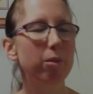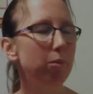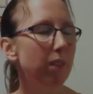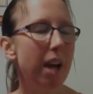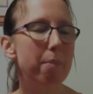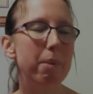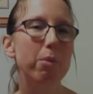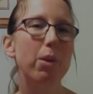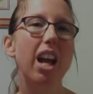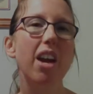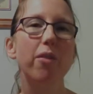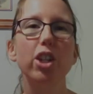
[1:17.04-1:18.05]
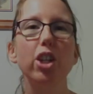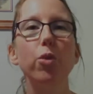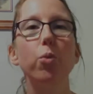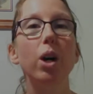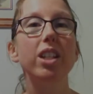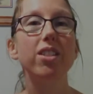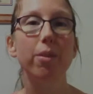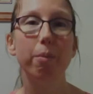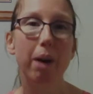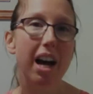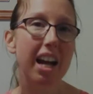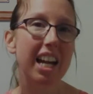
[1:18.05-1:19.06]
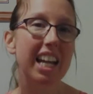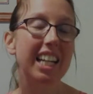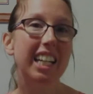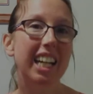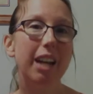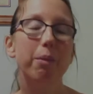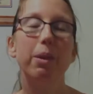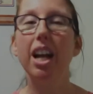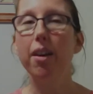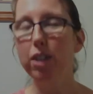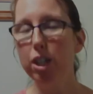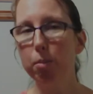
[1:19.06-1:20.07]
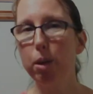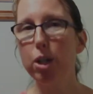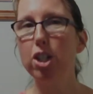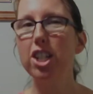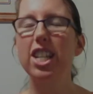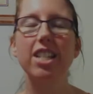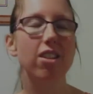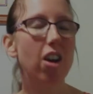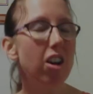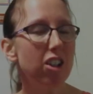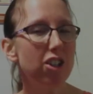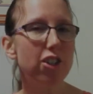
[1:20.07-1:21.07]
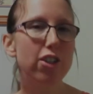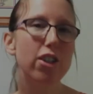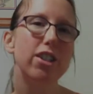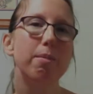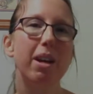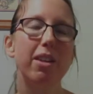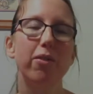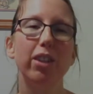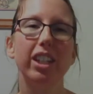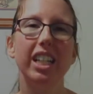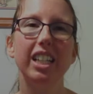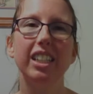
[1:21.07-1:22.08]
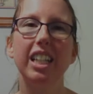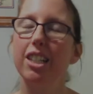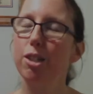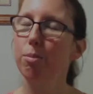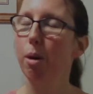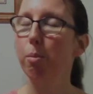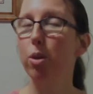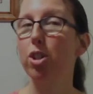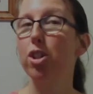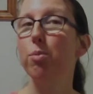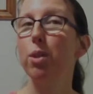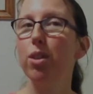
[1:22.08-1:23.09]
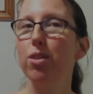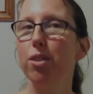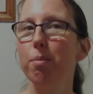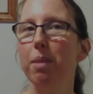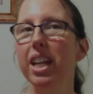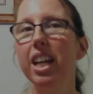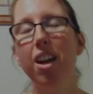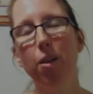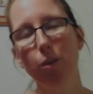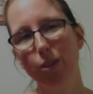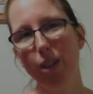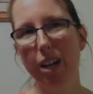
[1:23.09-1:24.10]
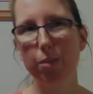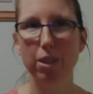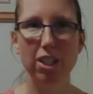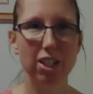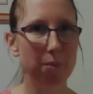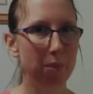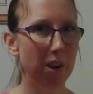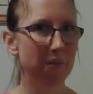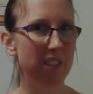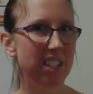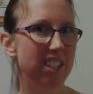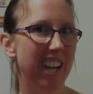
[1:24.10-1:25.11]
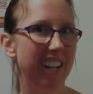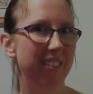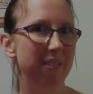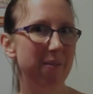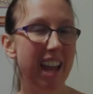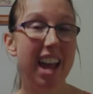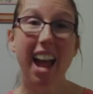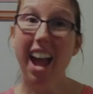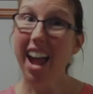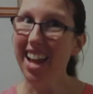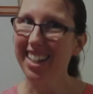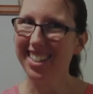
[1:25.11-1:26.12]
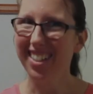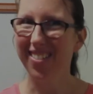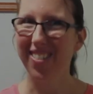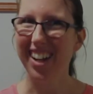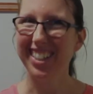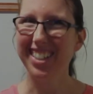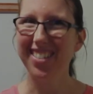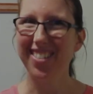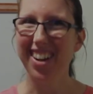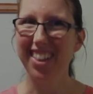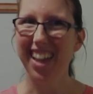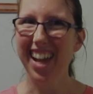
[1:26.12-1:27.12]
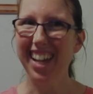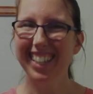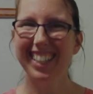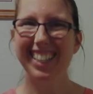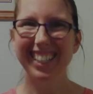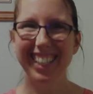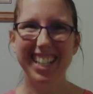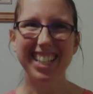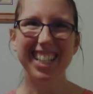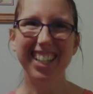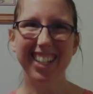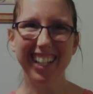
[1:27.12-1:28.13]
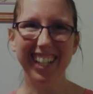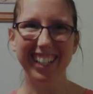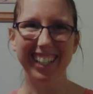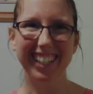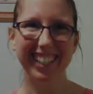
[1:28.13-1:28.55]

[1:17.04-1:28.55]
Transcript: type in whatever you want to buy, and whatever you purchase, as long as you're using my affiliate link, a portion will go to me, which will help to support the channel. And while you do all that, let's get cooking.